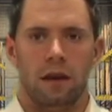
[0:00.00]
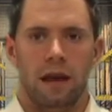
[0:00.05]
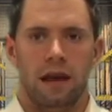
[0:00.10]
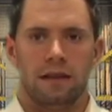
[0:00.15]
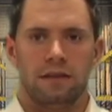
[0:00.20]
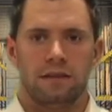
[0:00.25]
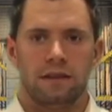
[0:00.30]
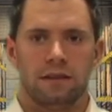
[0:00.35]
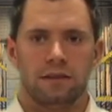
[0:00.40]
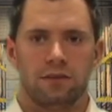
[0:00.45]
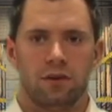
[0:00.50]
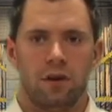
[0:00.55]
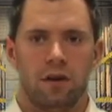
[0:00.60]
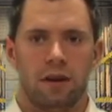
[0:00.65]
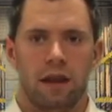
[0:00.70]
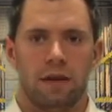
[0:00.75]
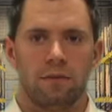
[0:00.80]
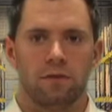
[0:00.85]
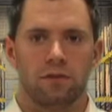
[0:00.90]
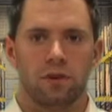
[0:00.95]

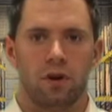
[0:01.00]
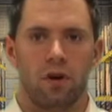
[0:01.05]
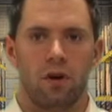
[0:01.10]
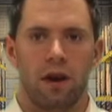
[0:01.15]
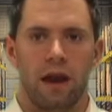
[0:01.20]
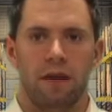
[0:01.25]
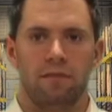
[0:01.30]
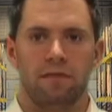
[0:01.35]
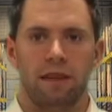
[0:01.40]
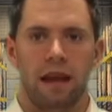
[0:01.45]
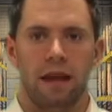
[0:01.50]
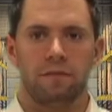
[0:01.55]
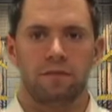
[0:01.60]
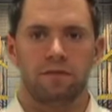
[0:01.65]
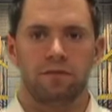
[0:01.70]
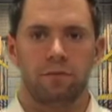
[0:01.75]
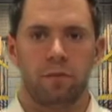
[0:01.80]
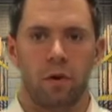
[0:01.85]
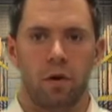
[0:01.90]
ACSR cables all have names of